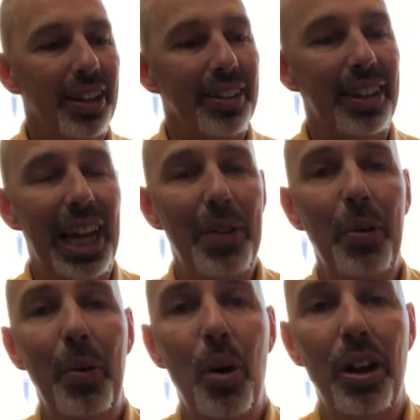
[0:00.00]
today what
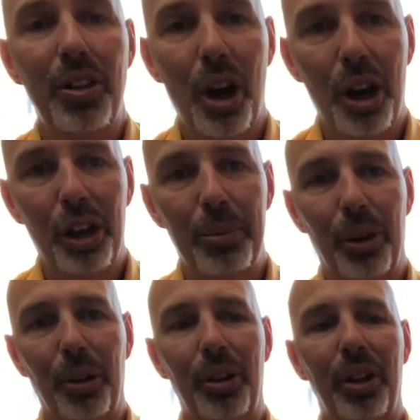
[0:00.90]
we want to talk
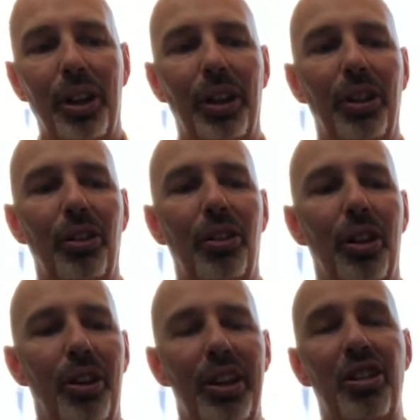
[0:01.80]
about is
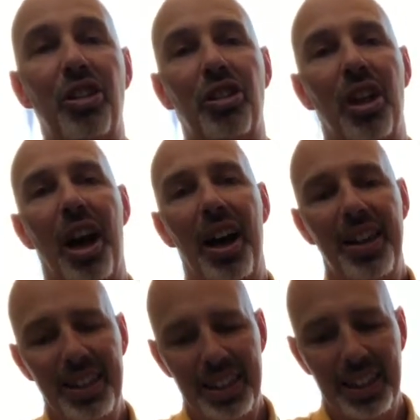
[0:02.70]
the
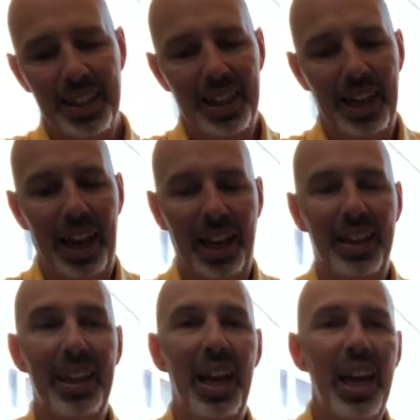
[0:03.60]
size and
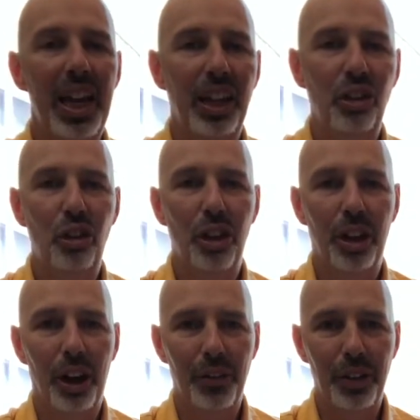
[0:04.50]
the age
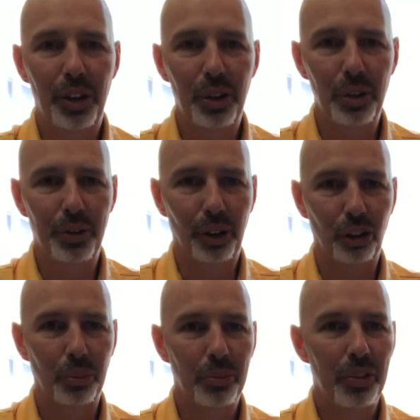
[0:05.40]
of the
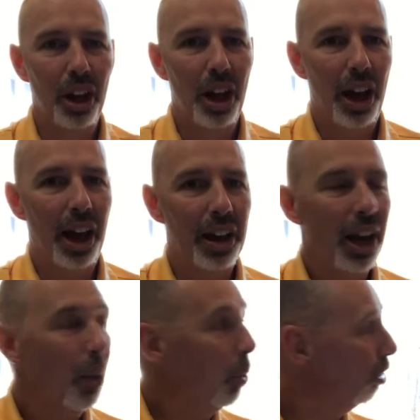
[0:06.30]
universe. And
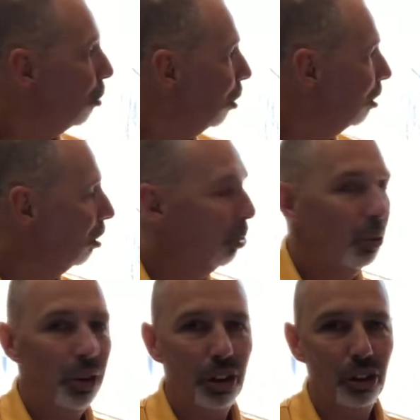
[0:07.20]
I was going to
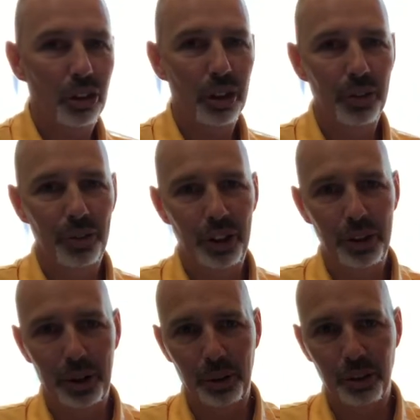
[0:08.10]
do this
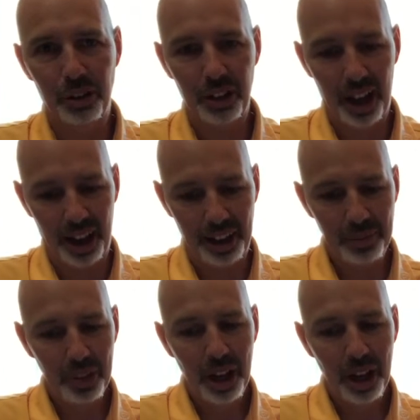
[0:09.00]
video outside,